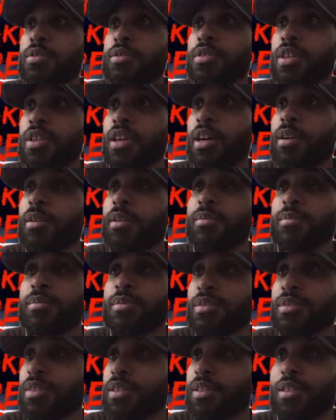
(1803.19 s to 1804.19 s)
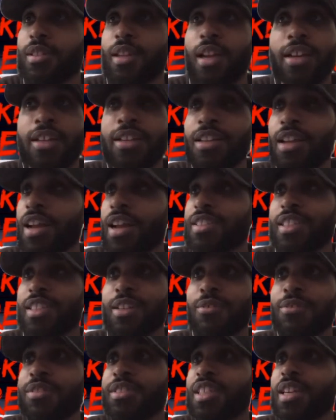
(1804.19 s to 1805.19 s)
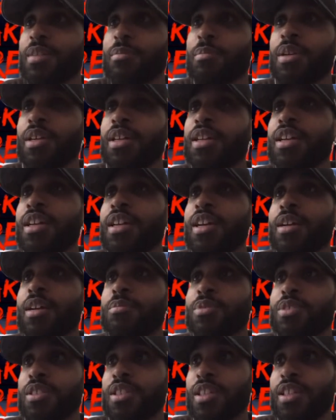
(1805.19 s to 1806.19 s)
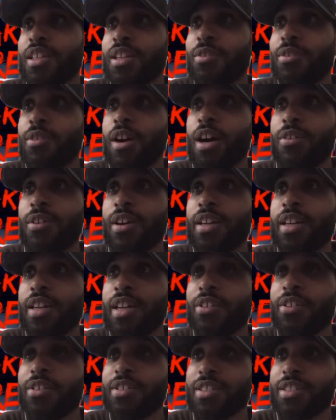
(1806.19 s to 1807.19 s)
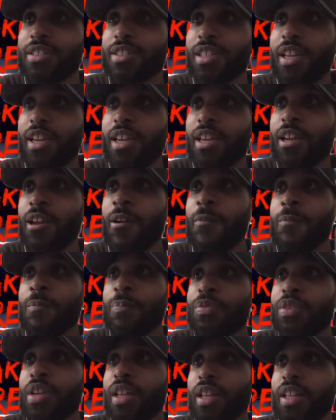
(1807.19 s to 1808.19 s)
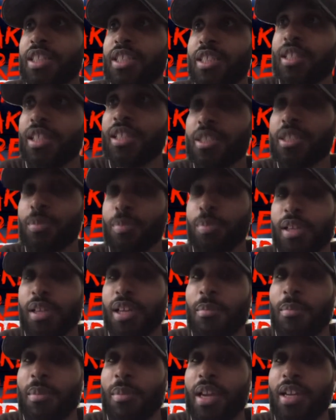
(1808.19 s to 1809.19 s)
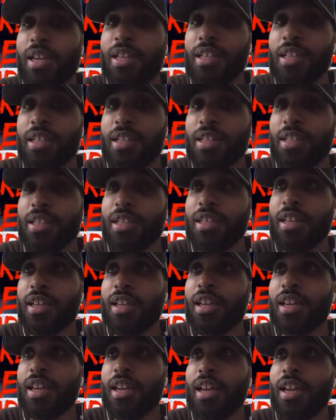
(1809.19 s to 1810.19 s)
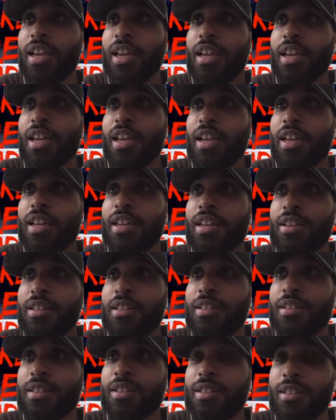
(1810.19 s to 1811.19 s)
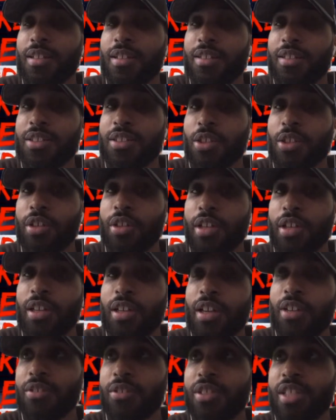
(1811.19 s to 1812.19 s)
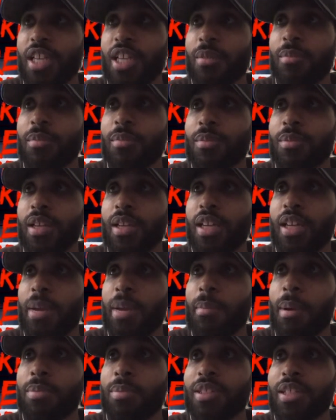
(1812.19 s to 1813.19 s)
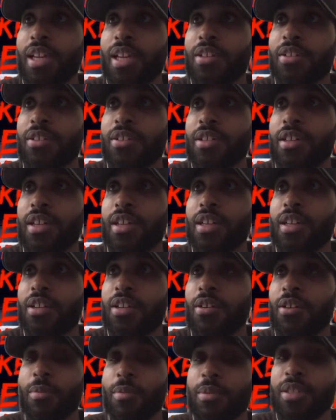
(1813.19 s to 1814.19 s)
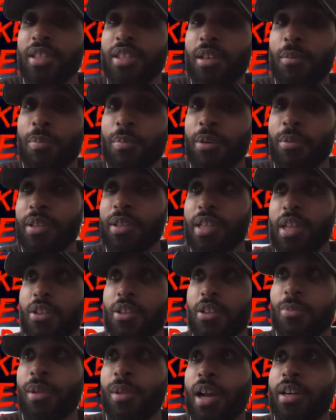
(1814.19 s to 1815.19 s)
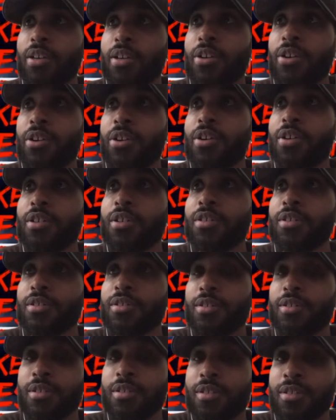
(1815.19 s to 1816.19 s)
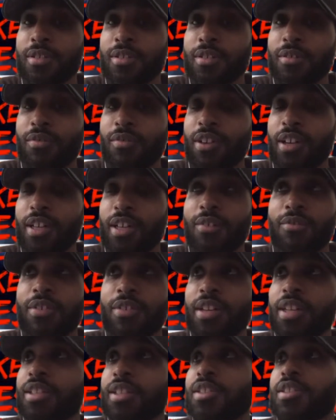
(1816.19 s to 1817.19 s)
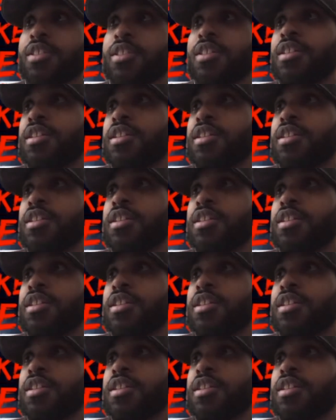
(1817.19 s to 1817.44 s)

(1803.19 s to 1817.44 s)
Sorry, I, I said it was it, but just looking at Raw right now, it's just like, yeah, let's let's split up Mandy and, and Sonya, another team that came up together. And you know, we're just gonna put it with the other blonde girl. Fucking Vince.